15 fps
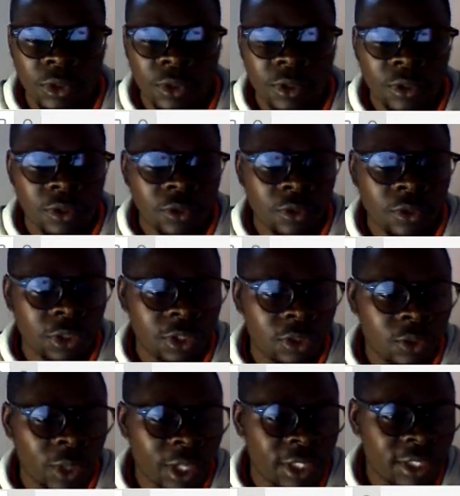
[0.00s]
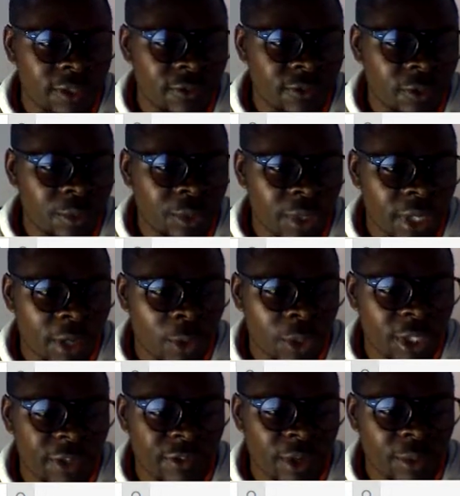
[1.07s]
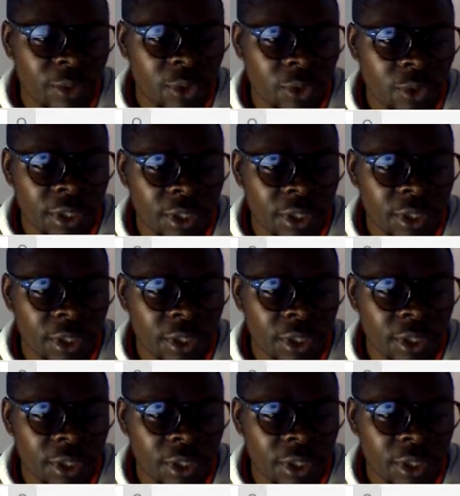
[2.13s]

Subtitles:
So you can see from here whatever I'm doing